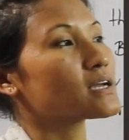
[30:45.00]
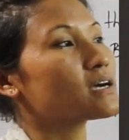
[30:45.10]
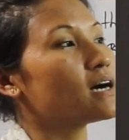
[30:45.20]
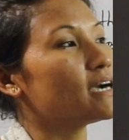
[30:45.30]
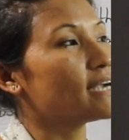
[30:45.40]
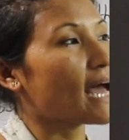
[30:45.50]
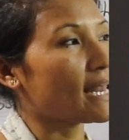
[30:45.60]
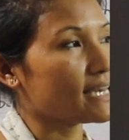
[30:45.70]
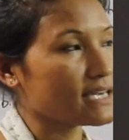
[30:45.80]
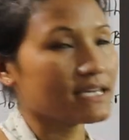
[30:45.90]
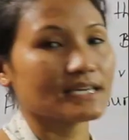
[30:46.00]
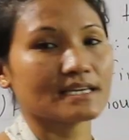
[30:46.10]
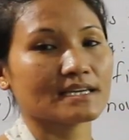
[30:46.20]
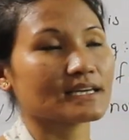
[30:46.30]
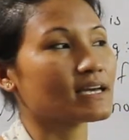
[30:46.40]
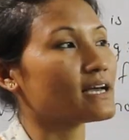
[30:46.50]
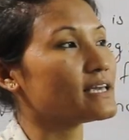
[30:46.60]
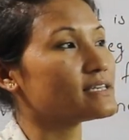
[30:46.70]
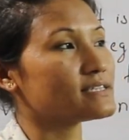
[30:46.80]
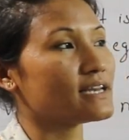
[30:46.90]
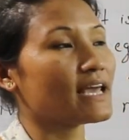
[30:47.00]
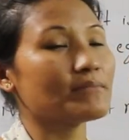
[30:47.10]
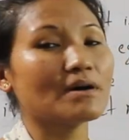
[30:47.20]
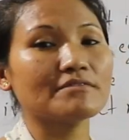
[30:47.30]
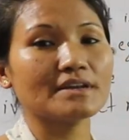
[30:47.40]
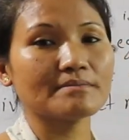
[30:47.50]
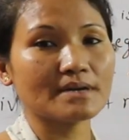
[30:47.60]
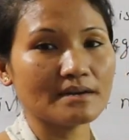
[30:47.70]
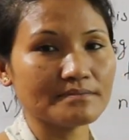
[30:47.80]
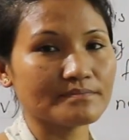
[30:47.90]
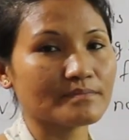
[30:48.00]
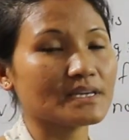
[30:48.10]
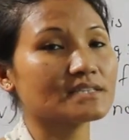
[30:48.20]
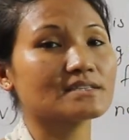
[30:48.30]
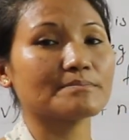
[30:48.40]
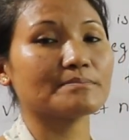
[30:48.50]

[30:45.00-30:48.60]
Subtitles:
Karnali is the name of river, is the